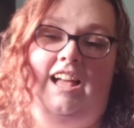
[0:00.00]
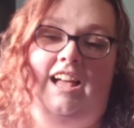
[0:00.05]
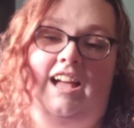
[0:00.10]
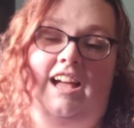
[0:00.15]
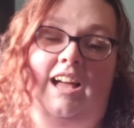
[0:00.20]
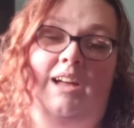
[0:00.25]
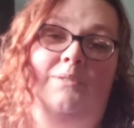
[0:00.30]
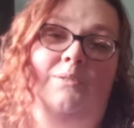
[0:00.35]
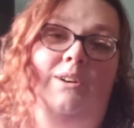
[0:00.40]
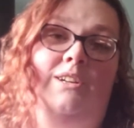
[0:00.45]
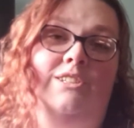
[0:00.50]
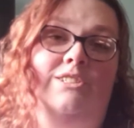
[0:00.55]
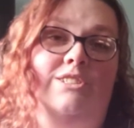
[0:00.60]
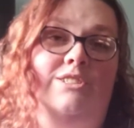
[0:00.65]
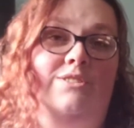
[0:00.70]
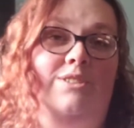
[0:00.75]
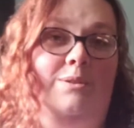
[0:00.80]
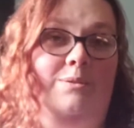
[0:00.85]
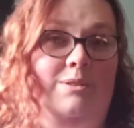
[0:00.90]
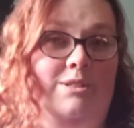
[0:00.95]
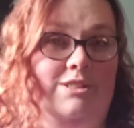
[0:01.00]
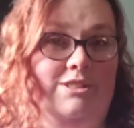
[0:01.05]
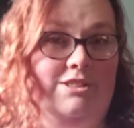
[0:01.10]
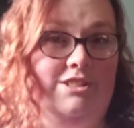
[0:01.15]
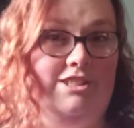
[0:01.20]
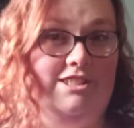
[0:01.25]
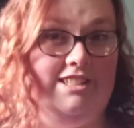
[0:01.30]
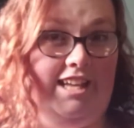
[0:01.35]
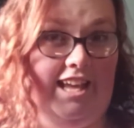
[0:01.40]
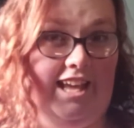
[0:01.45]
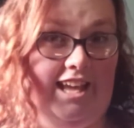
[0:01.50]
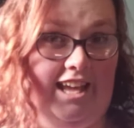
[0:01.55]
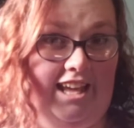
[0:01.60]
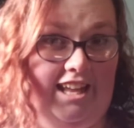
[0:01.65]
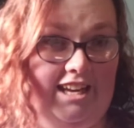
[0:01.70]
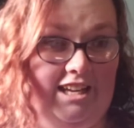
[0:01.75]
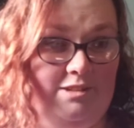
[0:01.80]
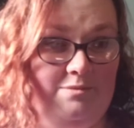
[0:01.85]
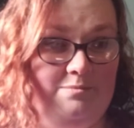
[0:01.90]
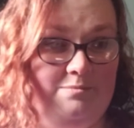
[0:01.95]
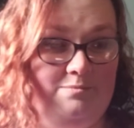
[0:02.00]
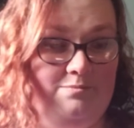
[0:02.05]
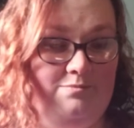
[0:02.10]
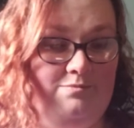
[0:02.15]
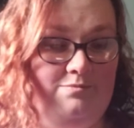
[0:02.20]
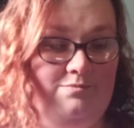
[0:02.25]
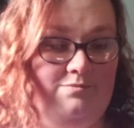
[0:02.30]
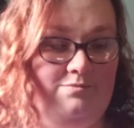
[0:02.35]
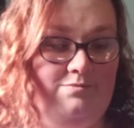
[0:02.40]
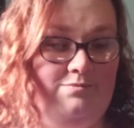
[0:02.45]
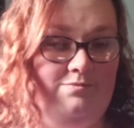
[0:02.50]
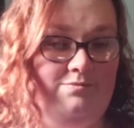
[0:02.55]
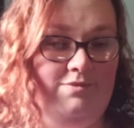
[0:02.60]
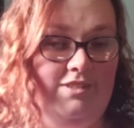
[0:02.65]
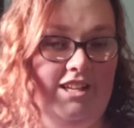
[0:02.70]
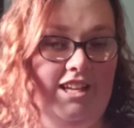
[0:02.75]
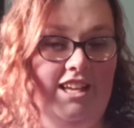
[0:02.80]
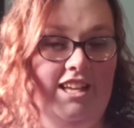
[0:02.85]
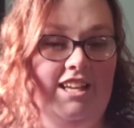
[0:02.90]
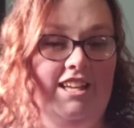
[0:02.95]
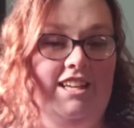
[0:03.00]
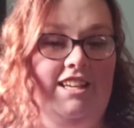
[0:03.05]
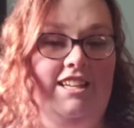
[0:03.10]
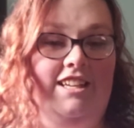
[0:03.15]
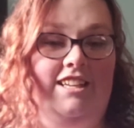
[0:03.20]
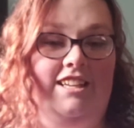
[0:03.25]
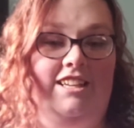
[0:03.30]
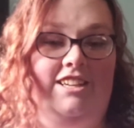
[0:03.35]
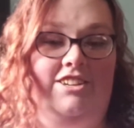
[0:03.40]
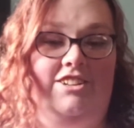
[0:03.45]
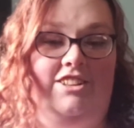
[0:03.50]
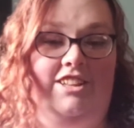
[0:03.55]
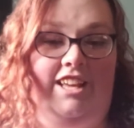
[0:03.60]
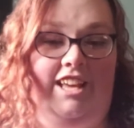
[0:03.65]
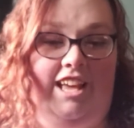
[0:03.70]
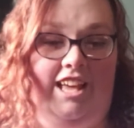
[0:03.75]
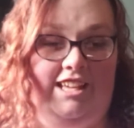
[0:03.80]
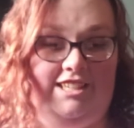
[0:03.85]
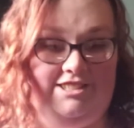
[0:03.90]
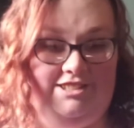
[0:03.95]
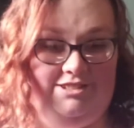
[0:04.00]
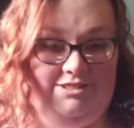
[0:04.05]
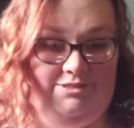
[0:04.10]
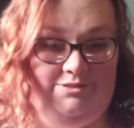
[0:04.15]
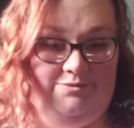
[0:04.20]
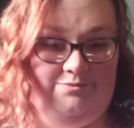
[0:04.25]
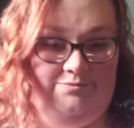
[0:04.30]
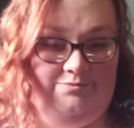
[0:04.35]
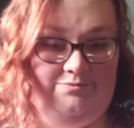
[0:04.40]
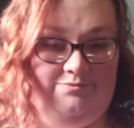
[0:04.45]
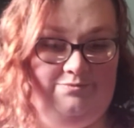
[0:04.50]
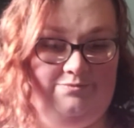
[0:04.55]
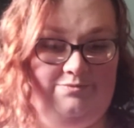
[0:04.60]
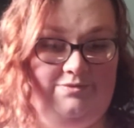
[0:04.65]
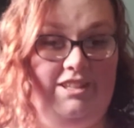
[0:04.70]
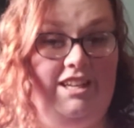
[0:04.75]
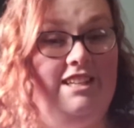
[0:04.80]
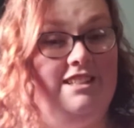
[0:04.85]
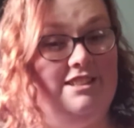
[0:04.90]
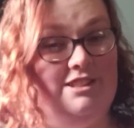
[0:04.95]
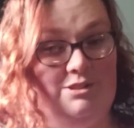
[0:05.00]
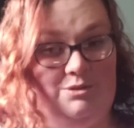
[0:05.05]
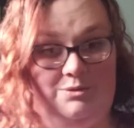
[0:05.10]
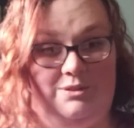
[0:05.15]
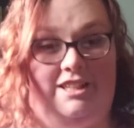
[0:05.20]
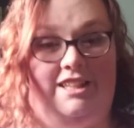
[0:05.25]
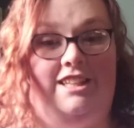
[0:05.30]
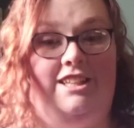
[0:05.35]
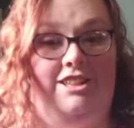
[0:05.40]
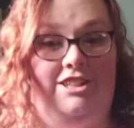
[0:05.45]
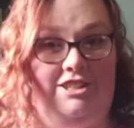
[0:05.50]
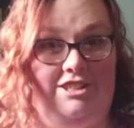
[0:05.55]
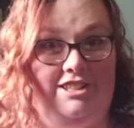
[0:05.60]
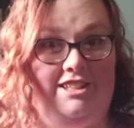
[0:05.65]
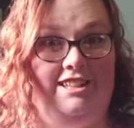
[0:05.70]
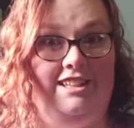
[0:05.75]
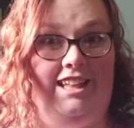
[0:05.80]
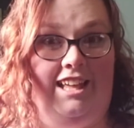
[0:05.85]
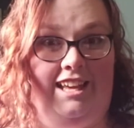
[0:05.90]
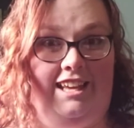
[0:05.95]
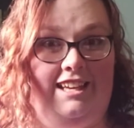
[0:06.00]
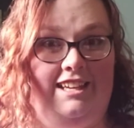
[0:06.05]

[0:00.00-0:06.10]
I wonder if I'm going to start to hate him near the end, because it's really looking like